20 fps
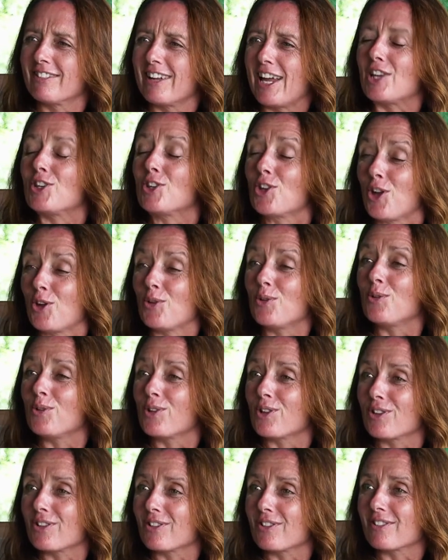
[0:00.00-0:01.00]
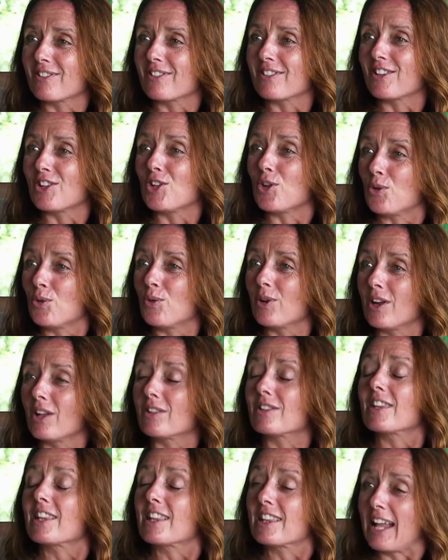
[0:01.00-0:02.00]
and knows you and
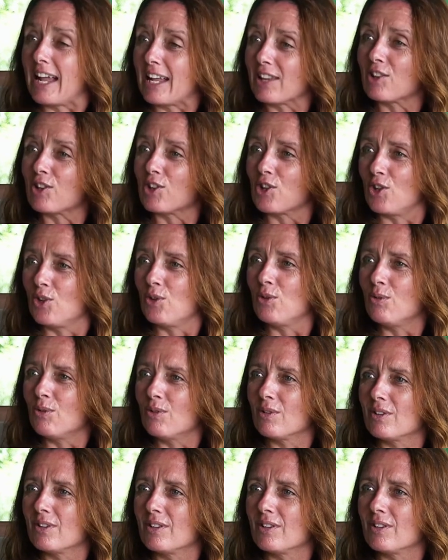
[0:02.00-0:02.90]
understands you,